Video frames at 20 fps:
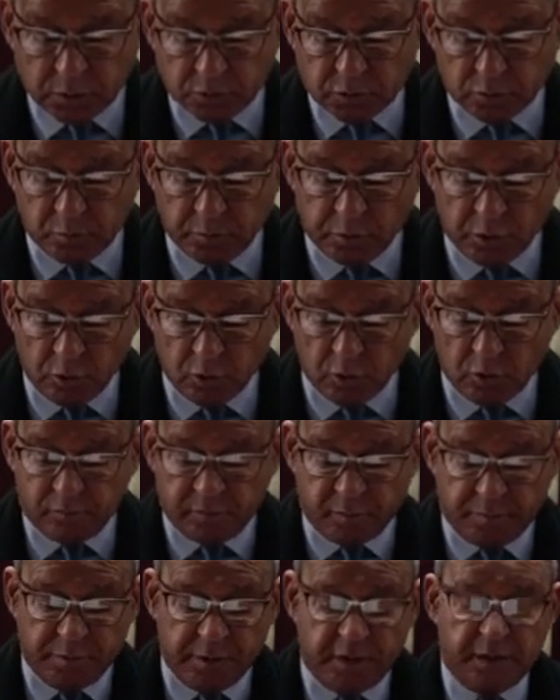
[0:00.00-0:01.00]
to
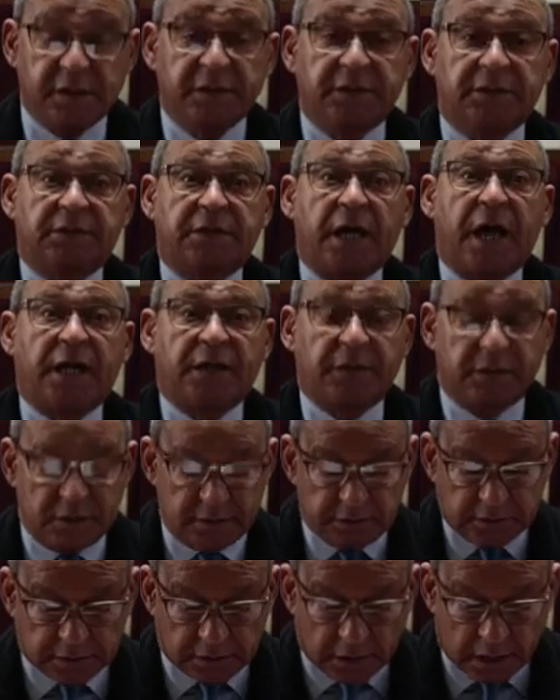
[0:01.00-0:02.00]
maneuver Bernie
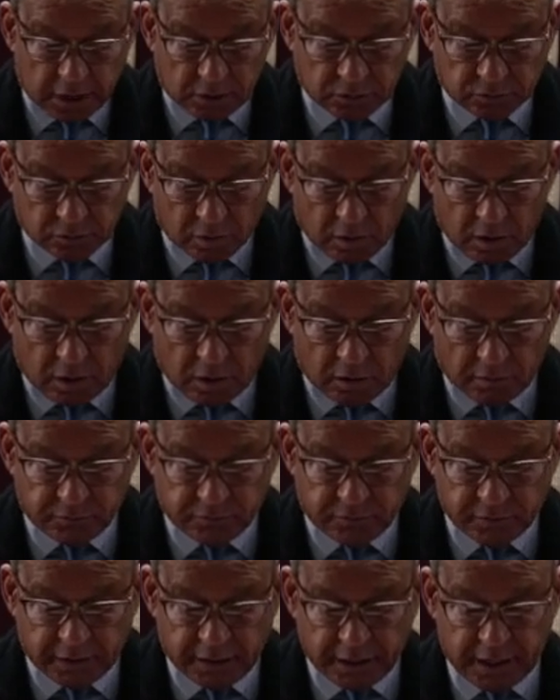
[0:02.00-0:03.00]
Sanders out
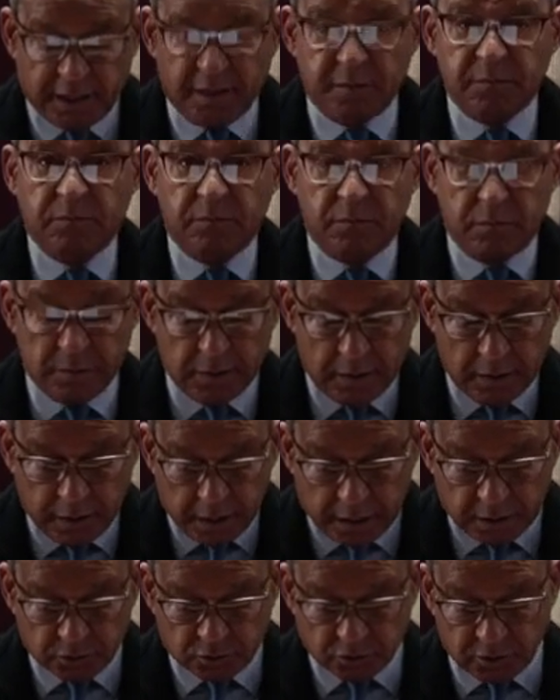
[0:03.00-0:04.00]
of the game
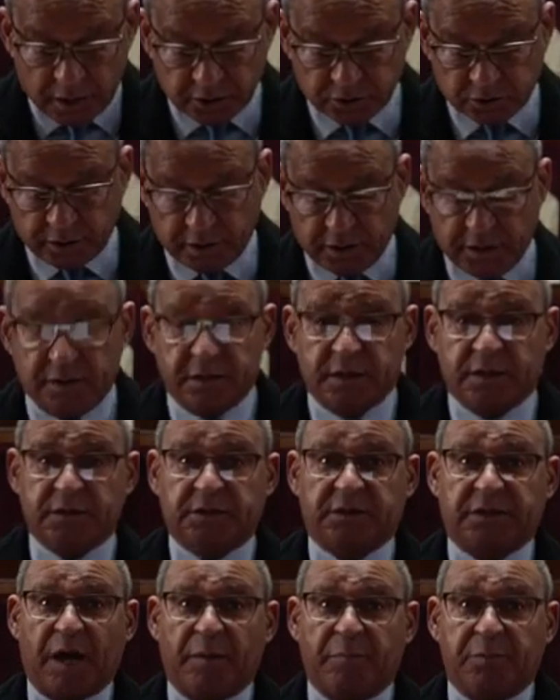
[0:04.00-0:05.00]
and to usher in the
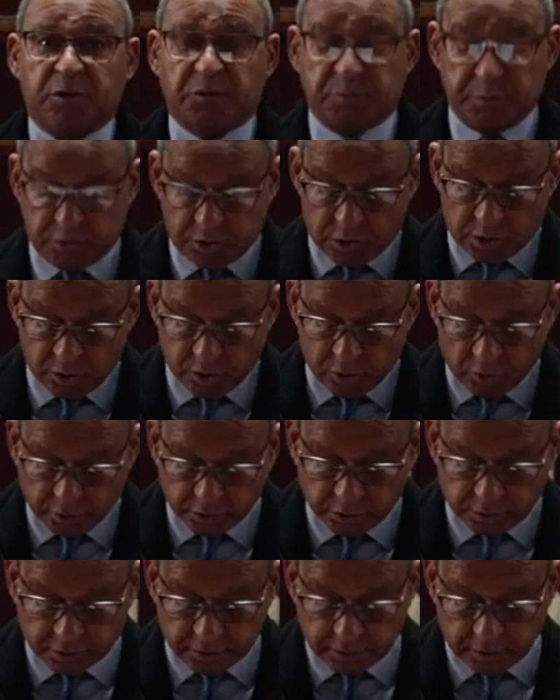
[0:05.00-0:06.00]

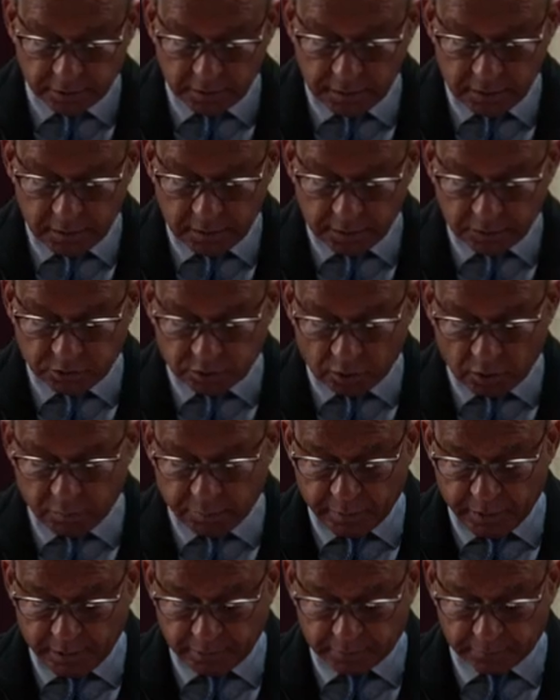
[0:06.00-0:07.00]
establishment-anointed Joe
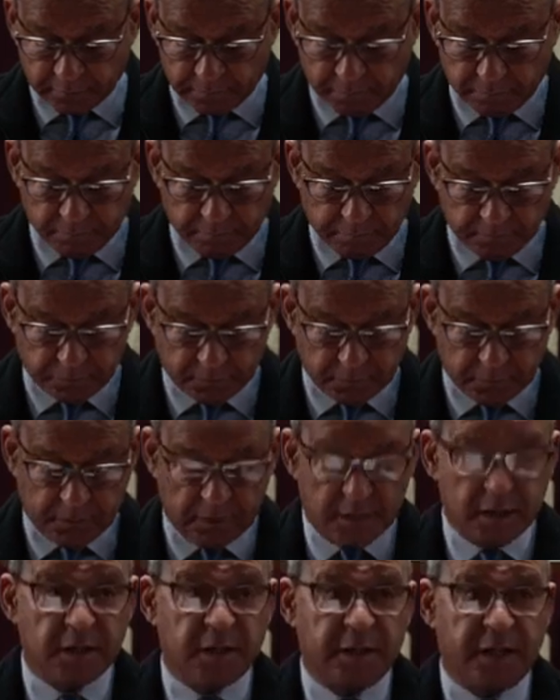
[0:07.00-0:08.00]
Biden.
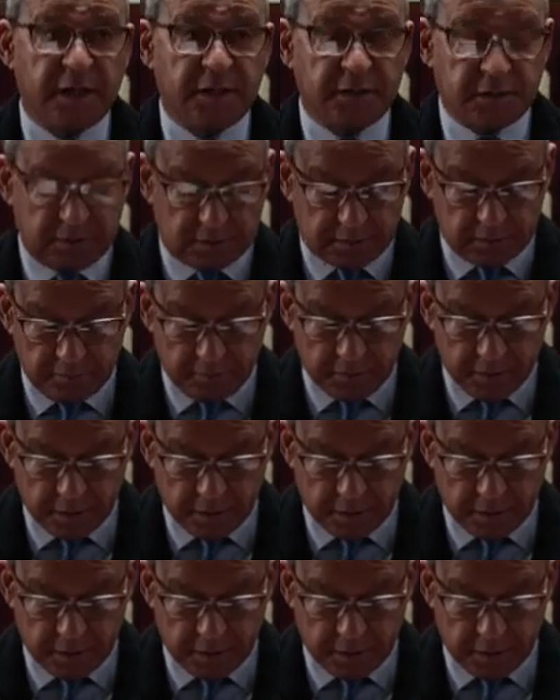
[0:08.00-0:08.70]
Next,